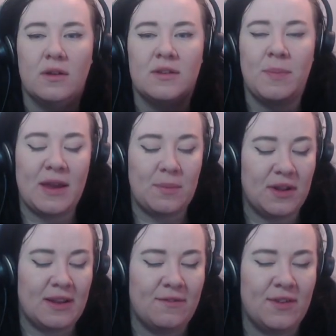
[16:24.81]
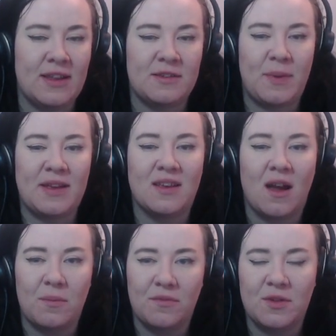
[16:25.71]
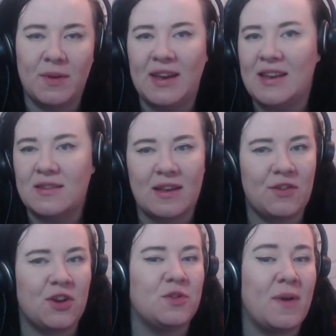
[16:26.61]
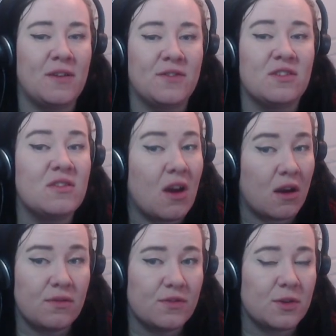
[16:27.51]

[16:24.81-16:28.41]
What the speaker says: To be able to live in this space comfortably, he doesn't have a huge amount of stuff,